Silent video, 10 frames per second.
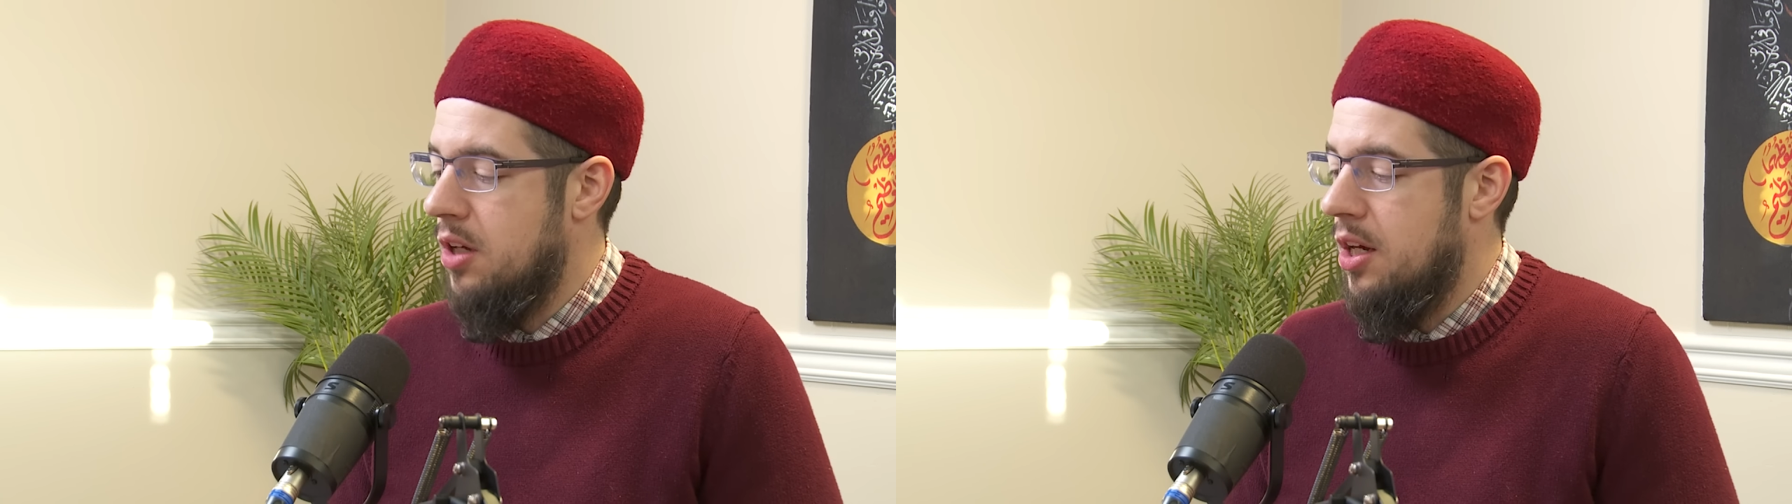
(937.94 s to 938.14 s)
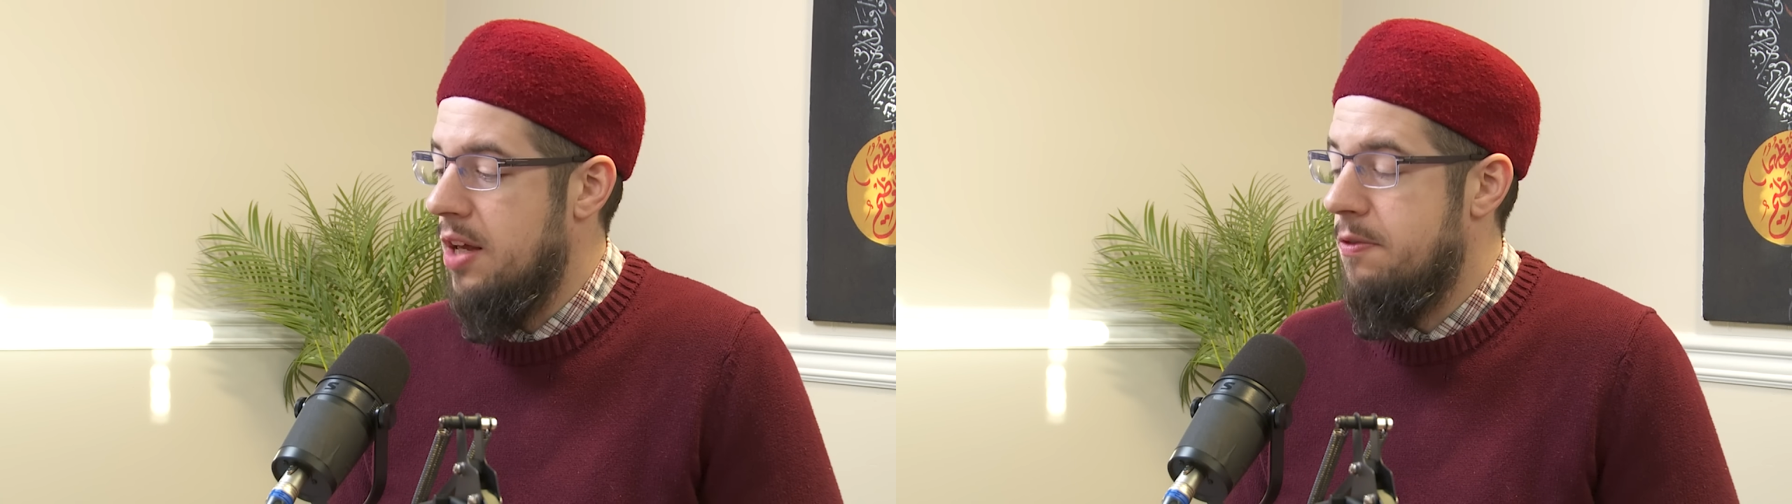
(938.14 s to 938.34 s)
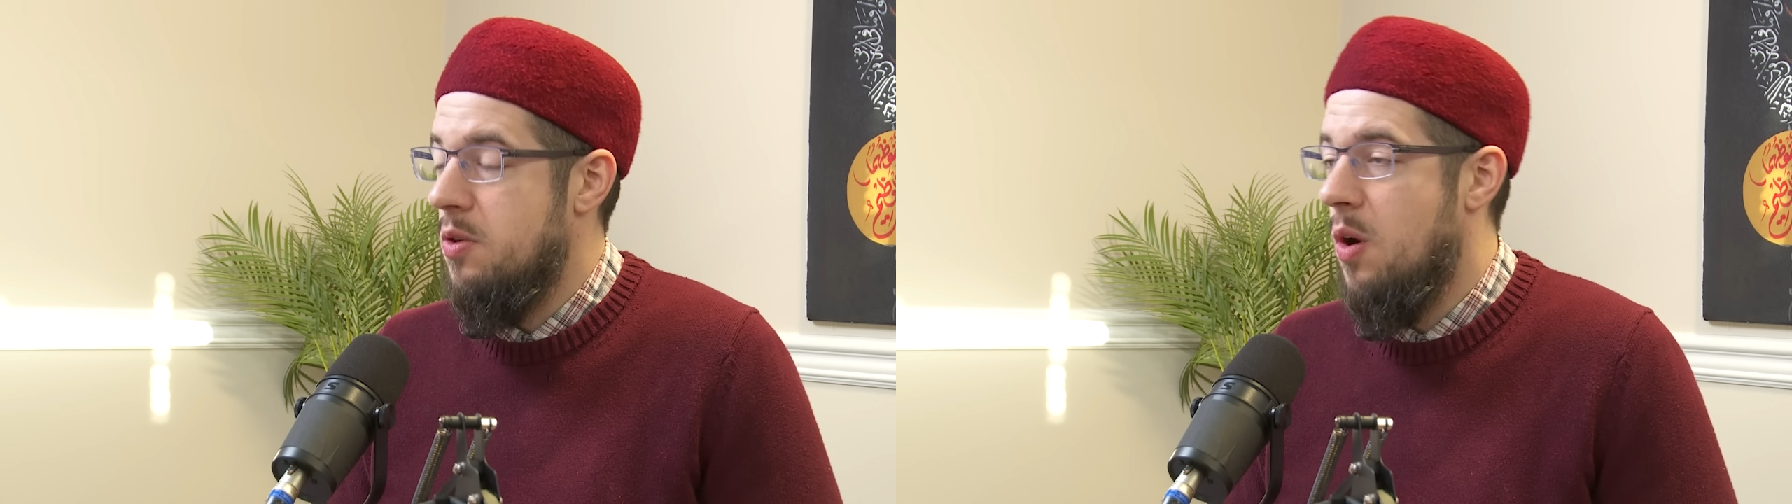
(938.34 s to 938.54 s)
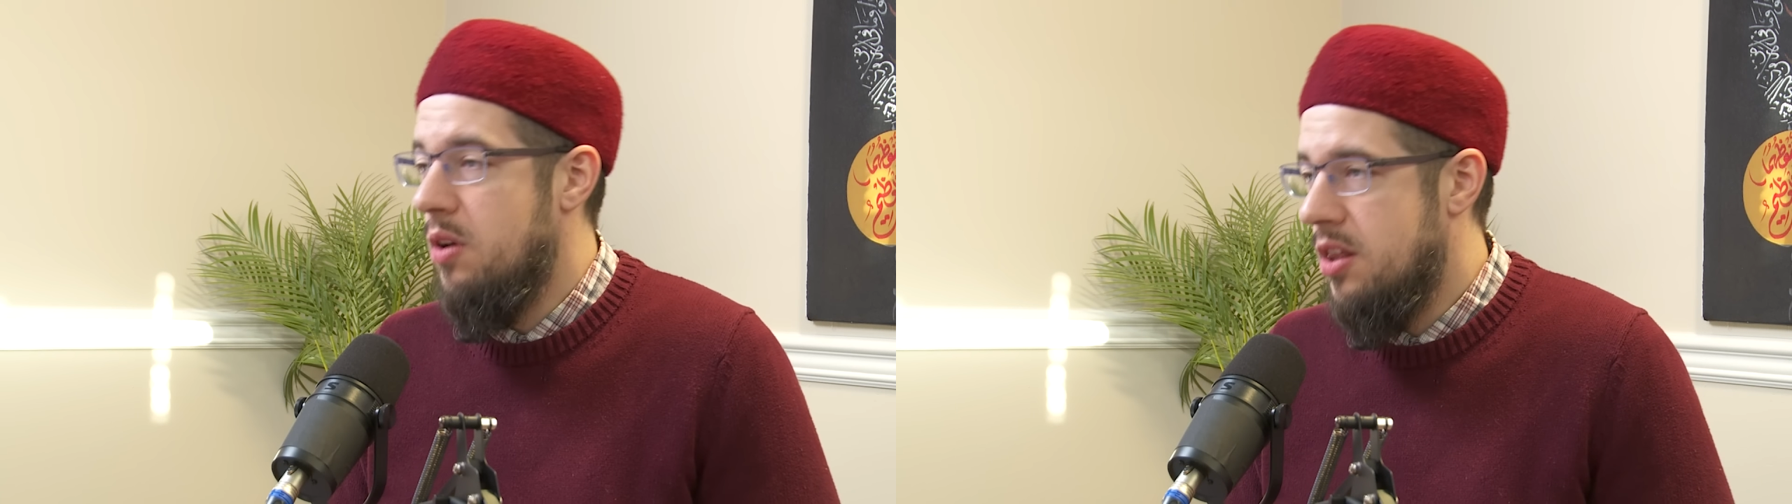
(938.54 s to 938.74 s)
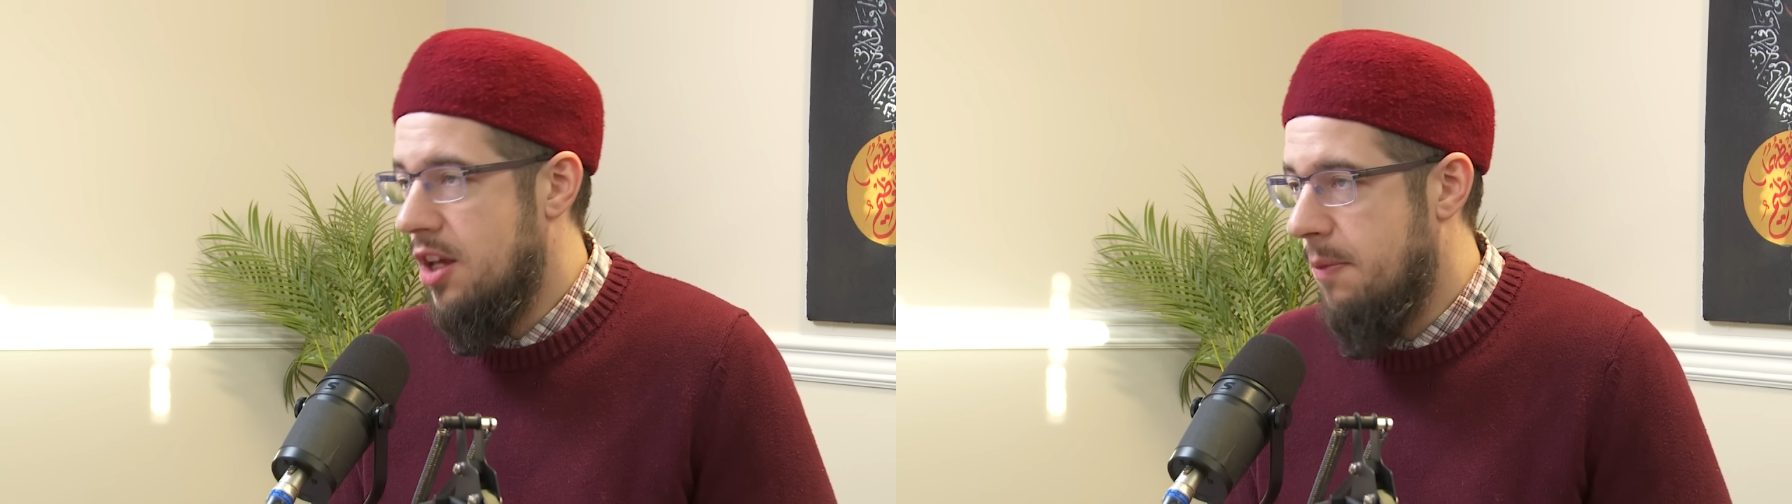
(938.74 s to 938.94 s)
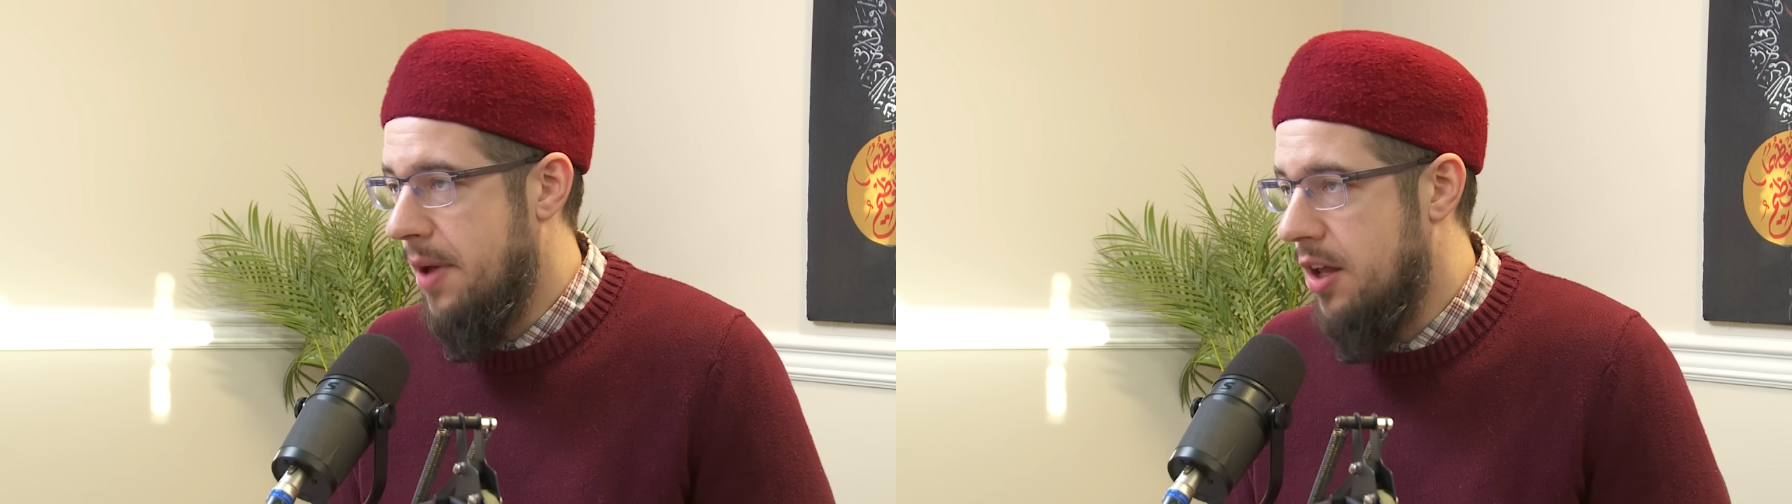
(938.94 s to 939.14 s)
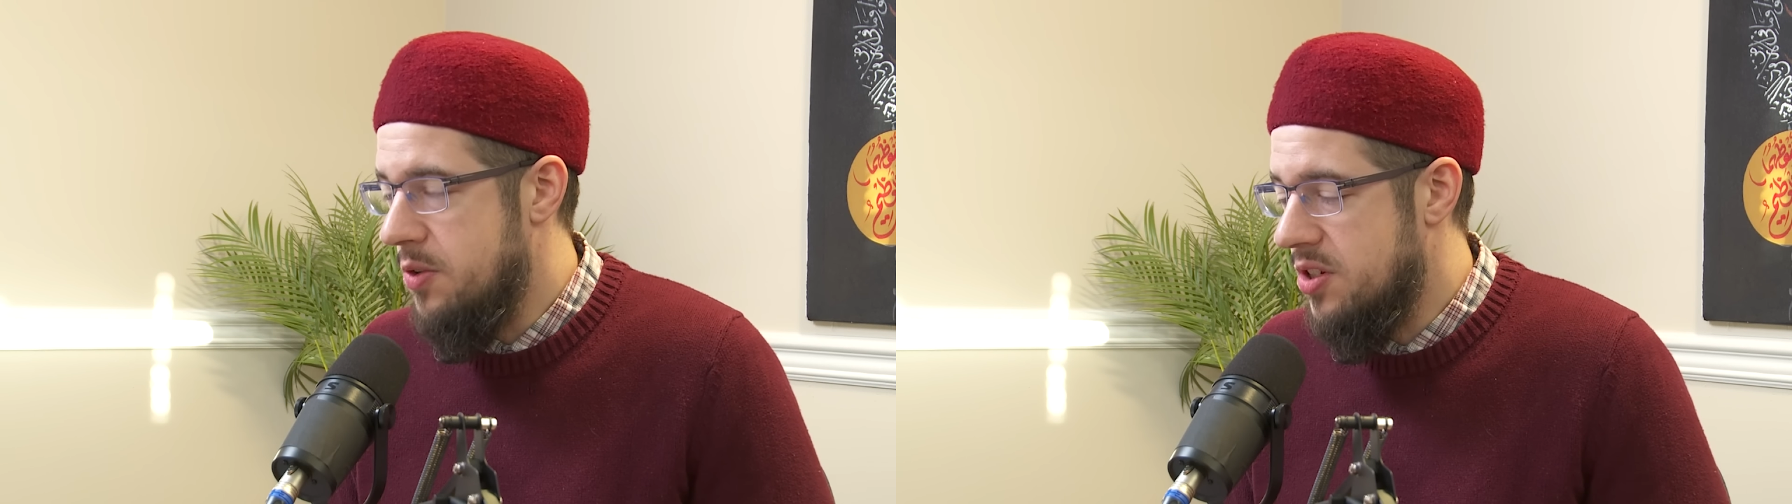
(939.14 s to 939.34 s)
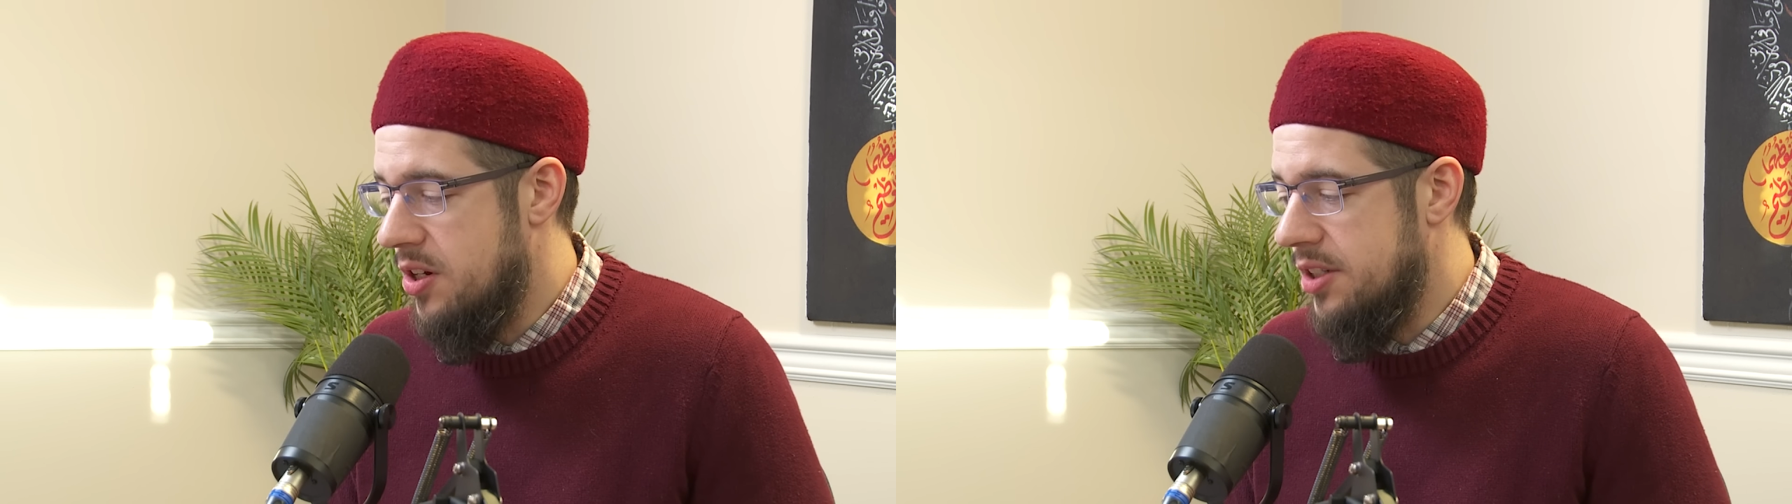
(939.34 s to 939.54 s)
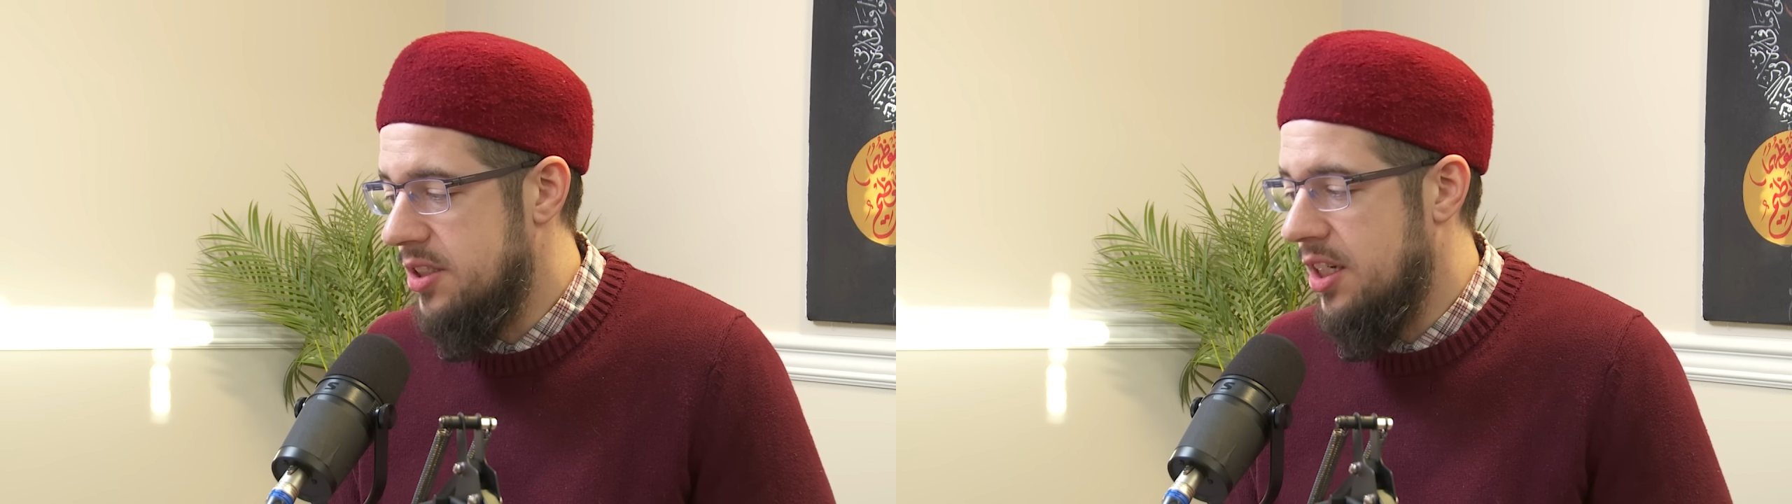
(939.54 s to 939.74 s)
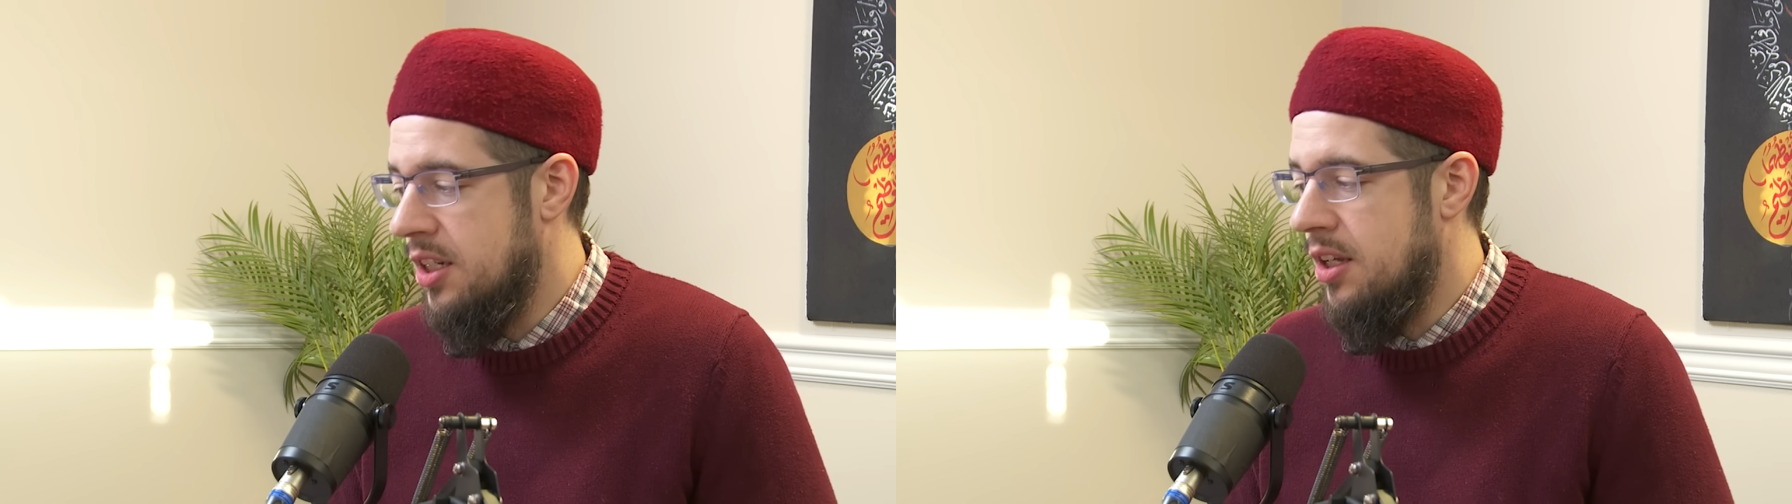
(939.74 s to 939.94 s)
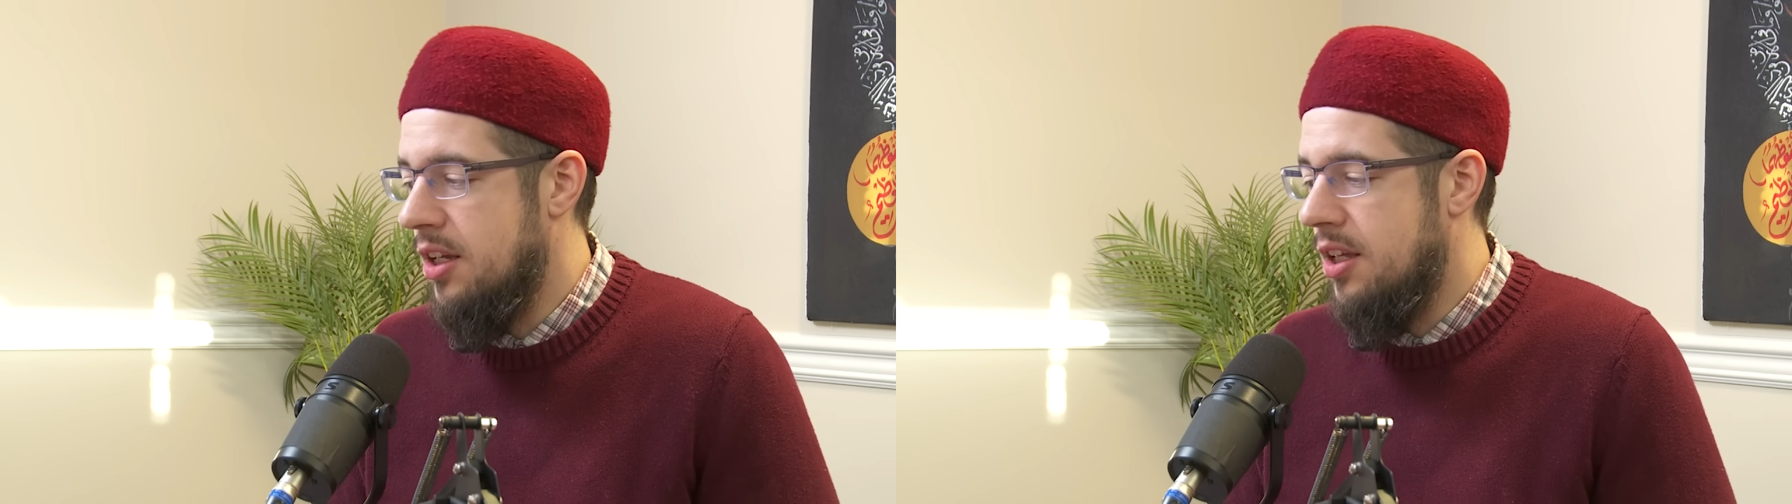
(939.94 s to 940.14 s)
if you know anything about Nasser Yassin,